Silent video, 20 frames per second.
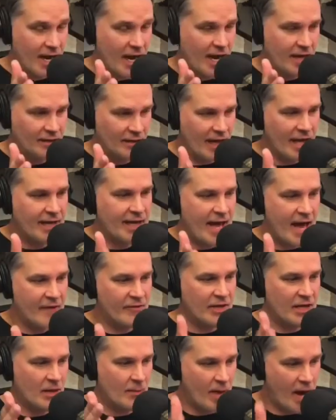I like
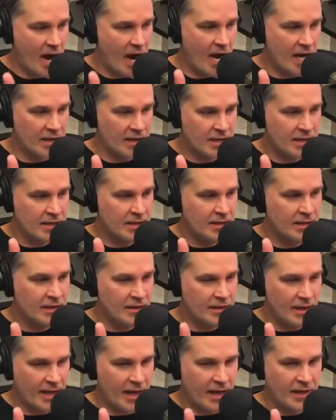having him on,
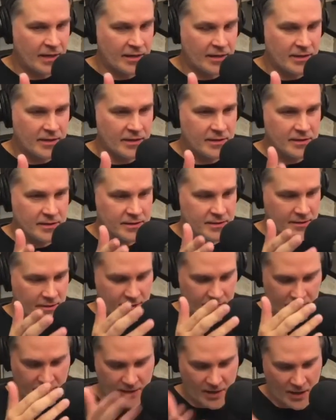and he's
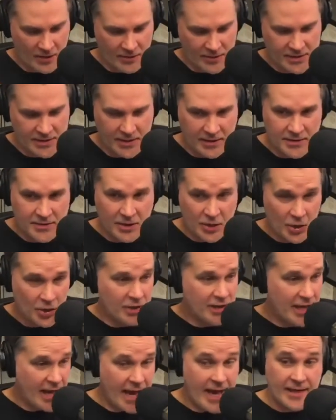uh, you know he's he's a
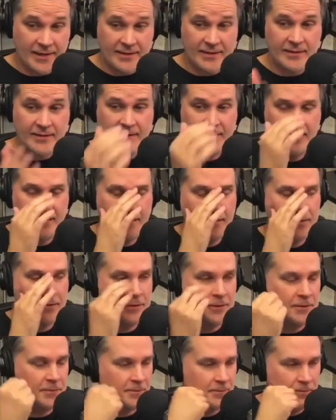good get. Yeah, they couldn't have
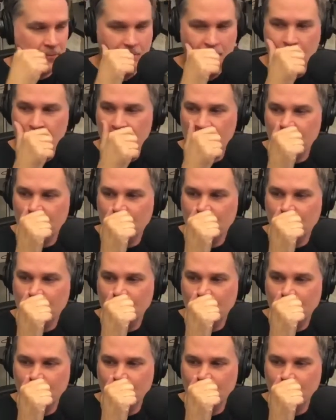been nicer though. I.
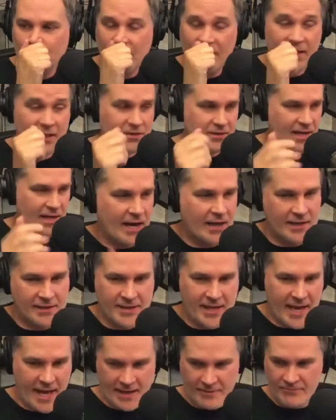Well, that's because
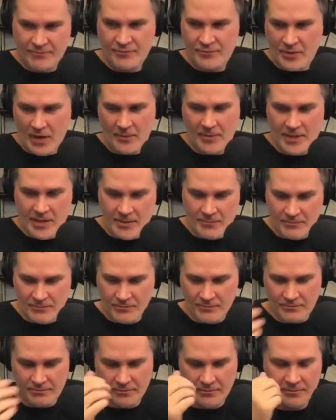they had probably,
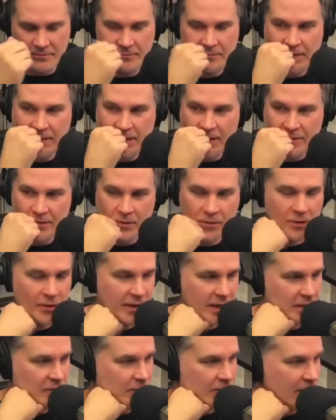you know, they're
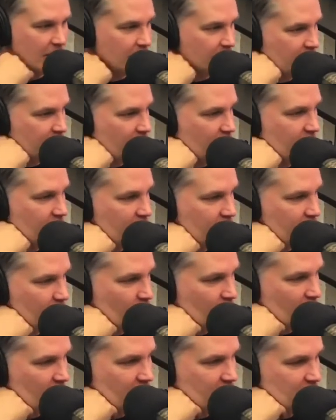going on to another station
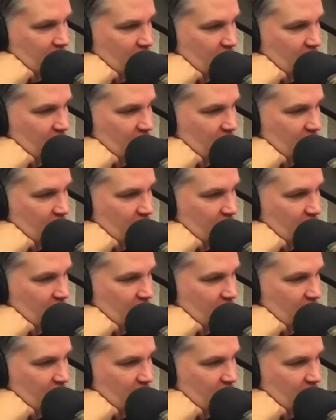somewhere else.